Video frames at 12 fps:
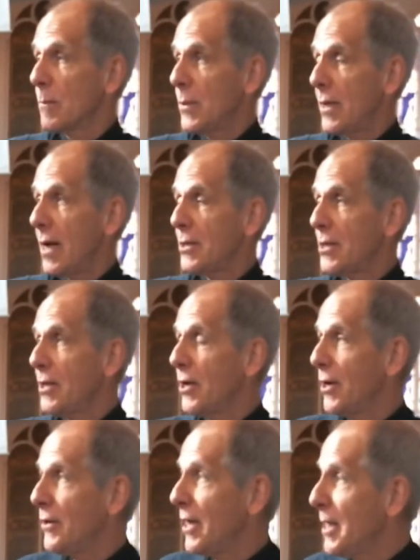But they had to
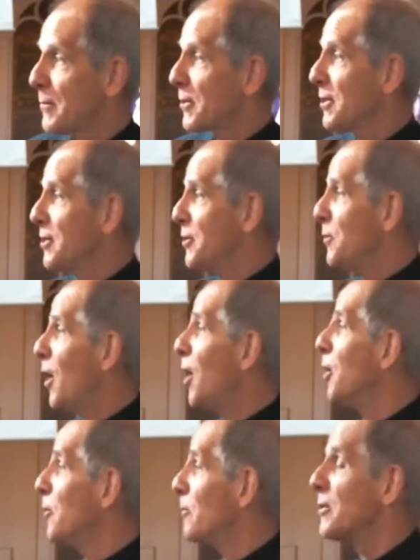learn that he was going to do
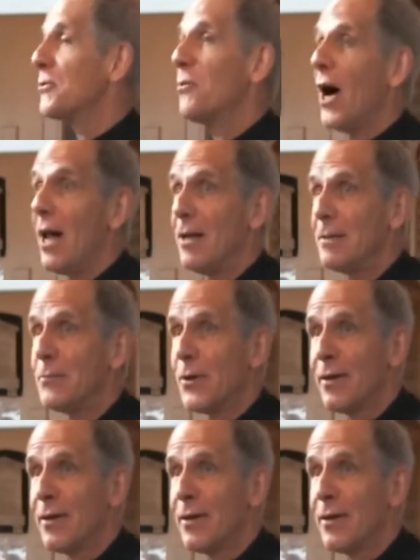home as well.